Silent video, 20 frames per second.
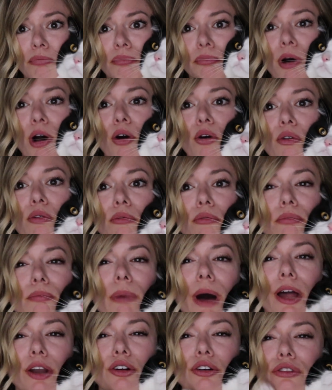Oh,
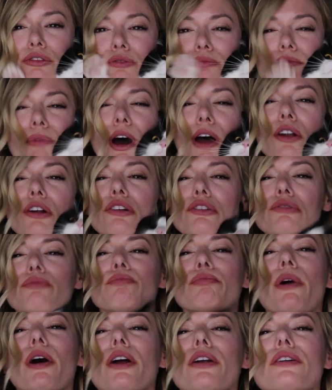Butters, Butters,
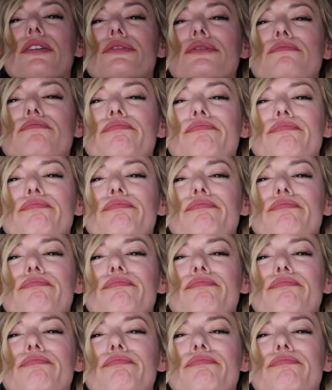Butters,